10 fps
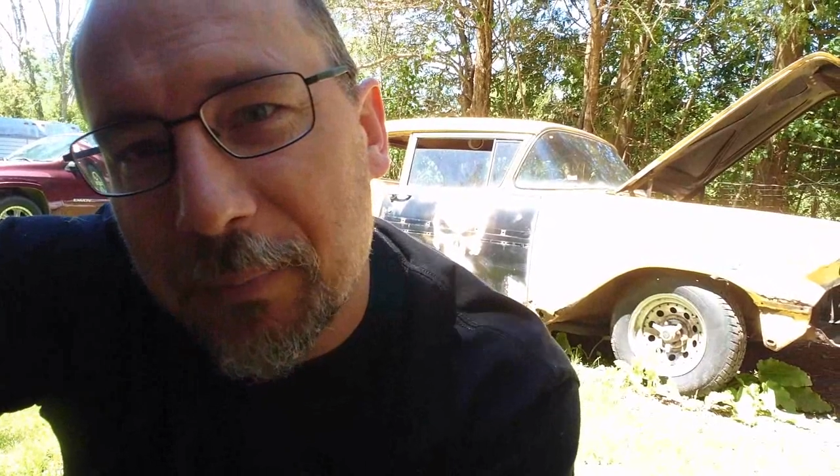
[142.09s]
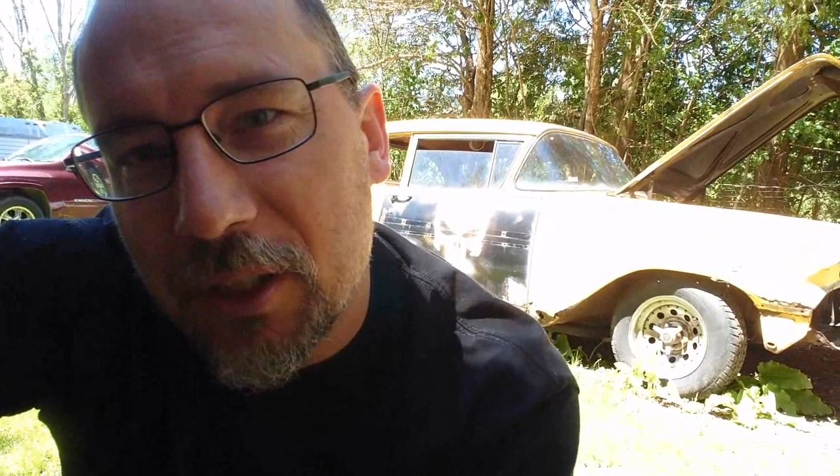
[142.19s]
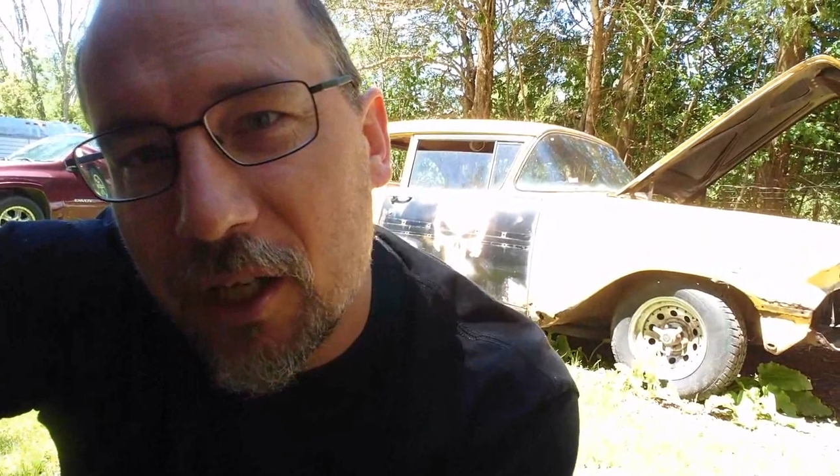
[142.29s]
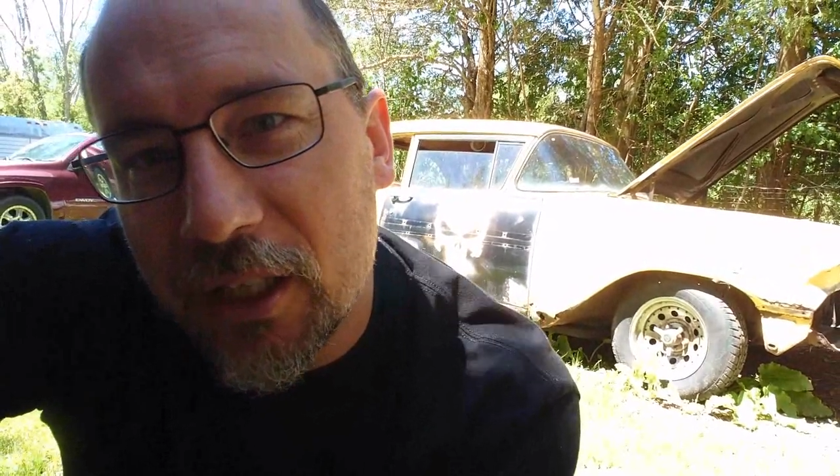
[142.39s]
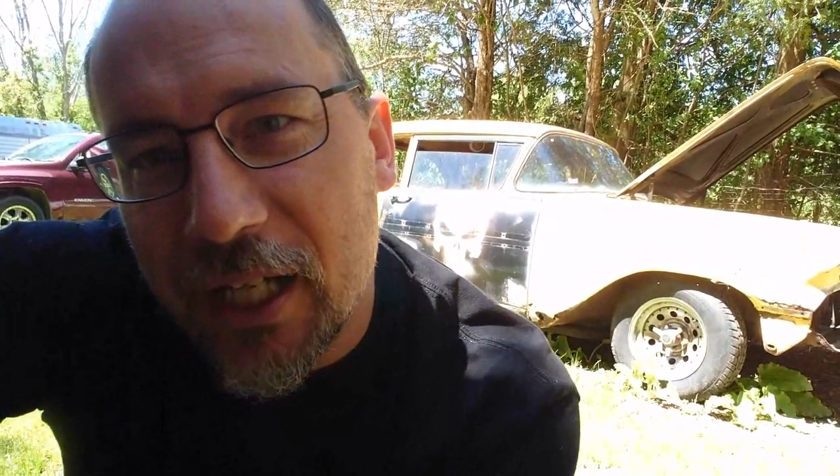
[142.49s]

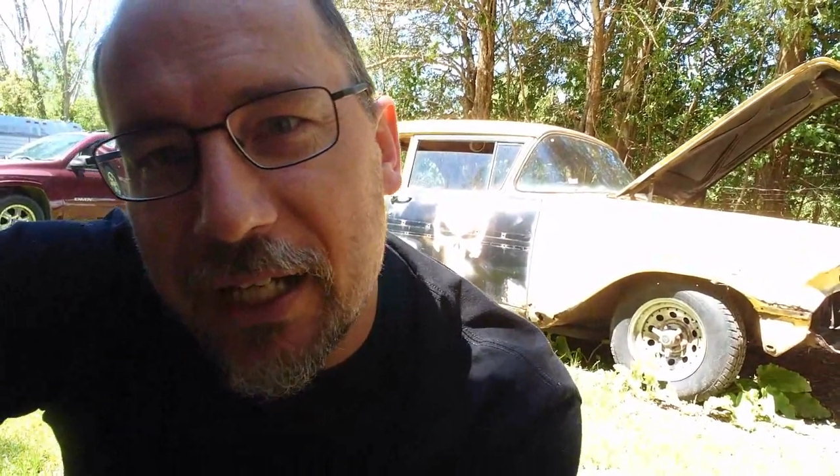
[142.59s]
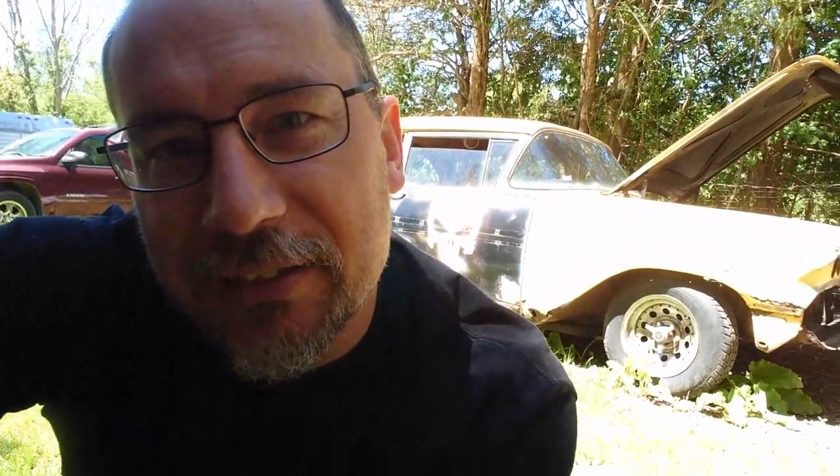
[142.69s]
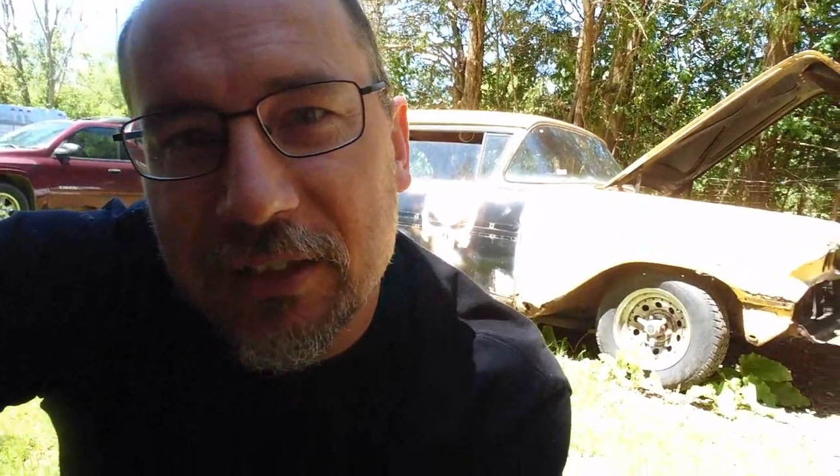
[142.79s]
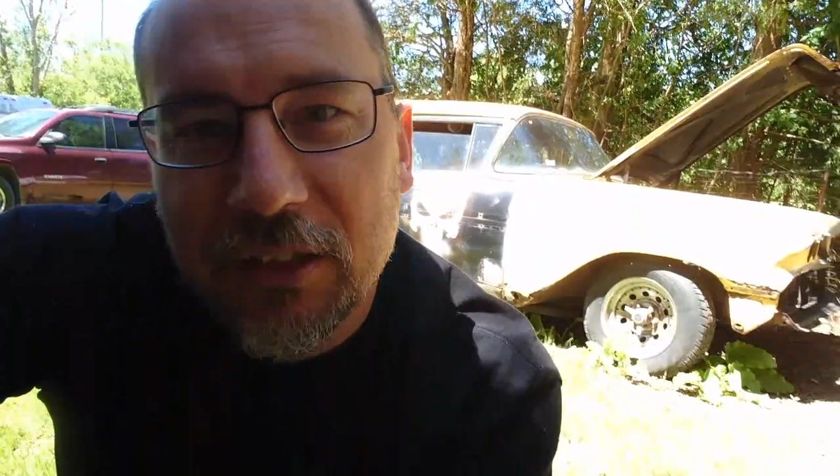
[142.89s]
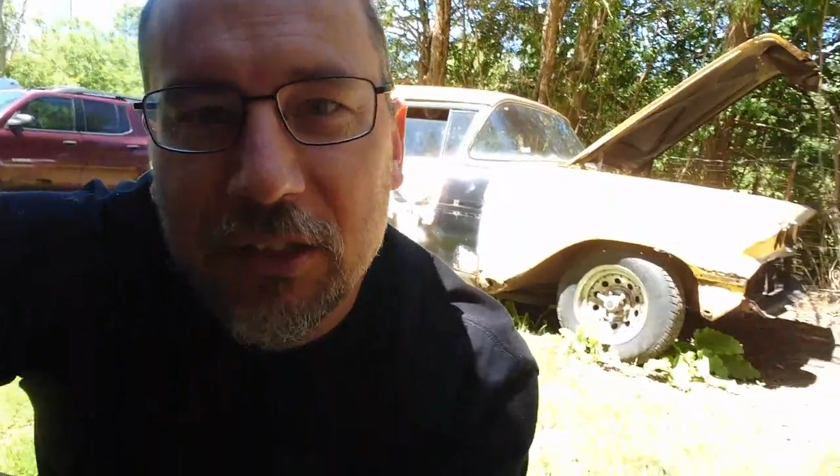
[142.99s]
car
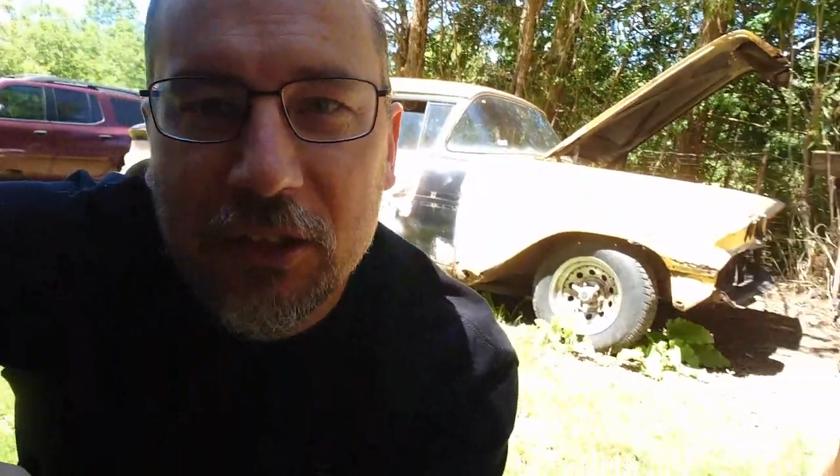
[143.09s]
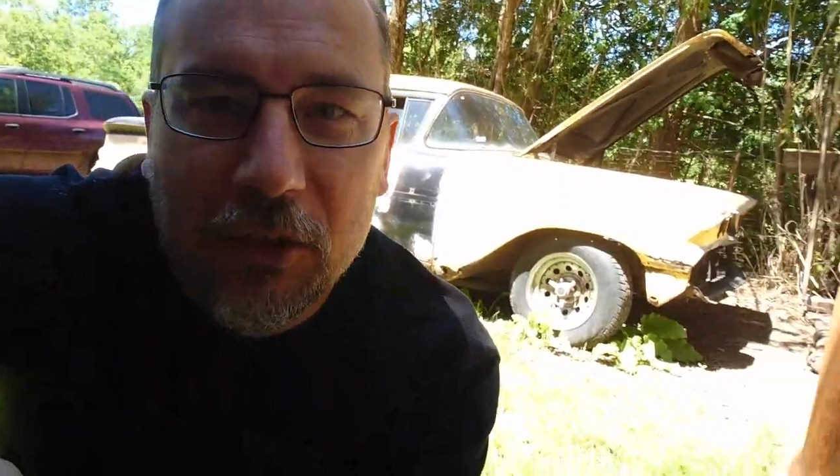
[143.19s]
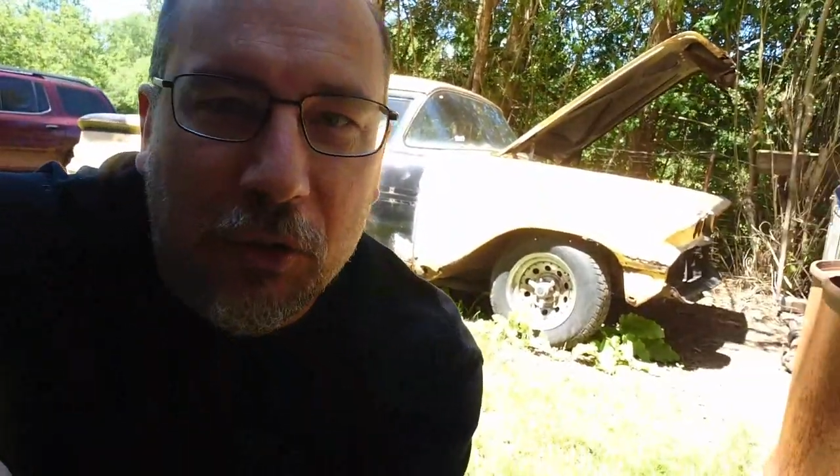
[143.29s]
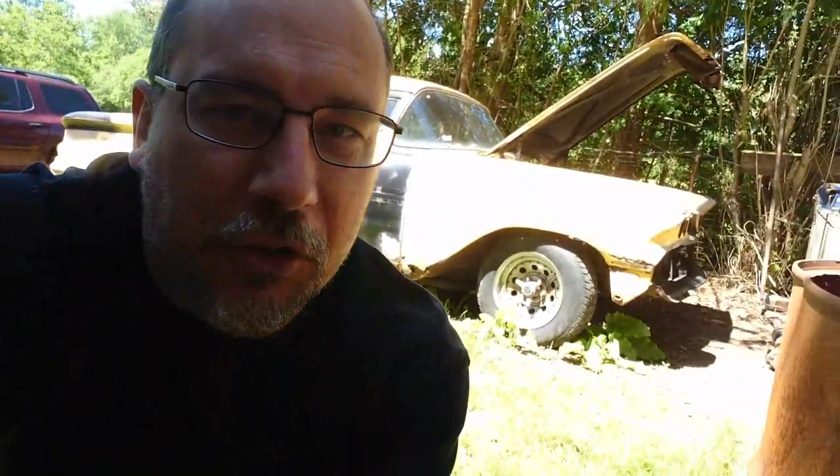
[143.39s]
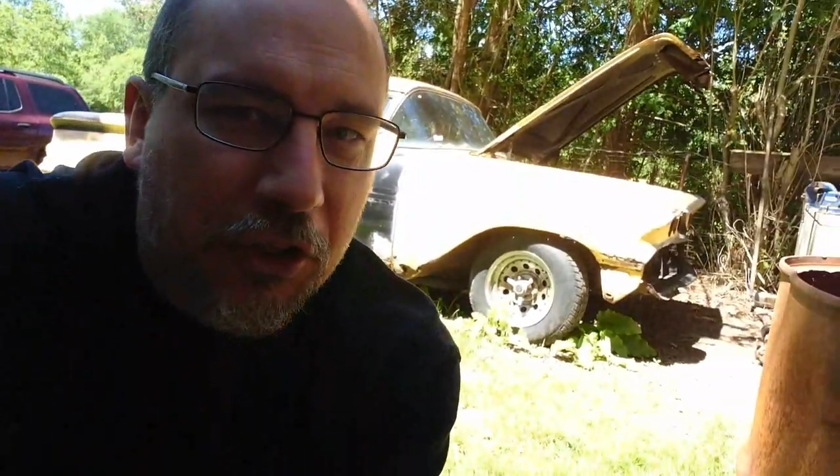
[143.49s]
guys
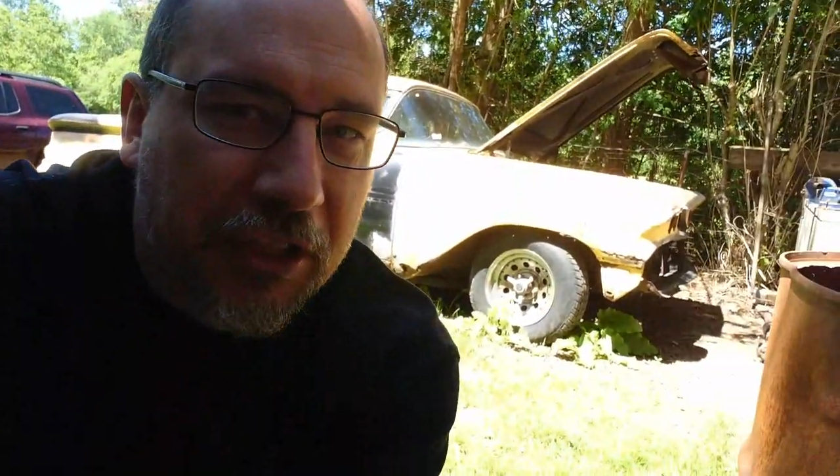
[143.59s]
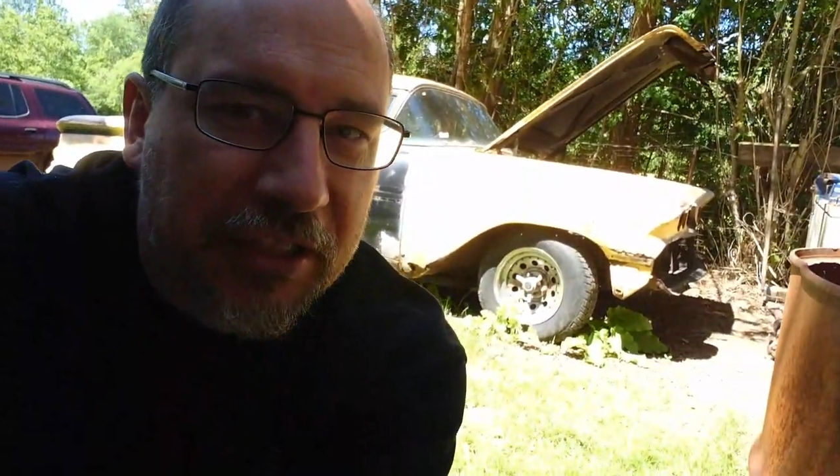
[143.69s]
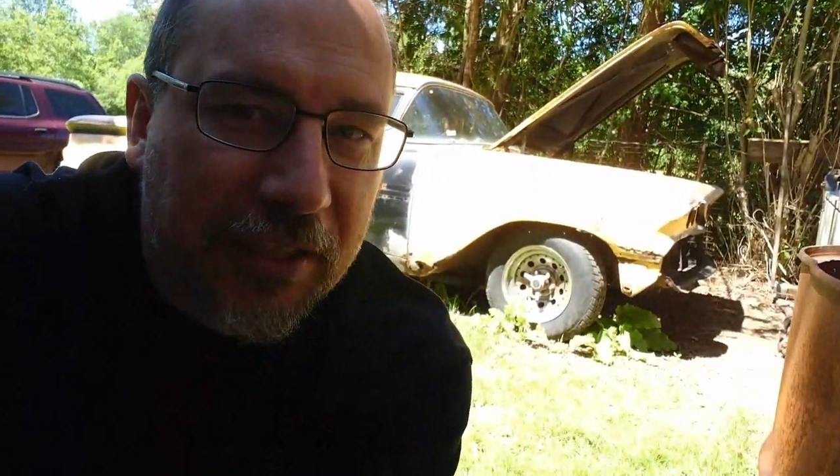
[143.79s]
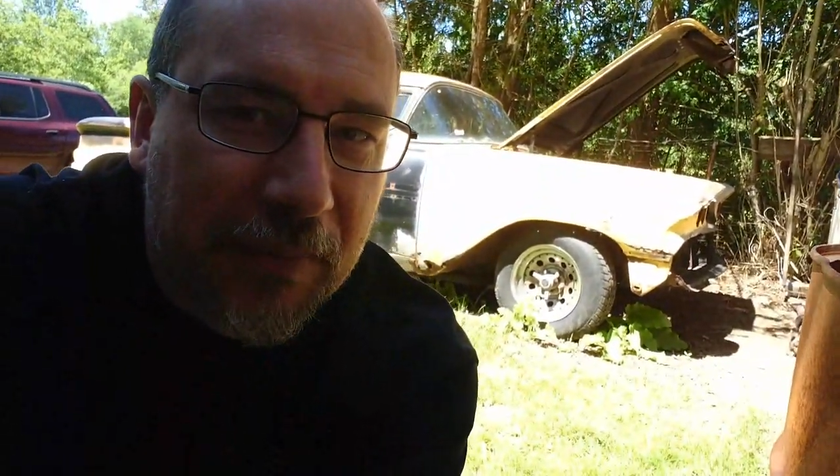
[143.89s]
who are going to give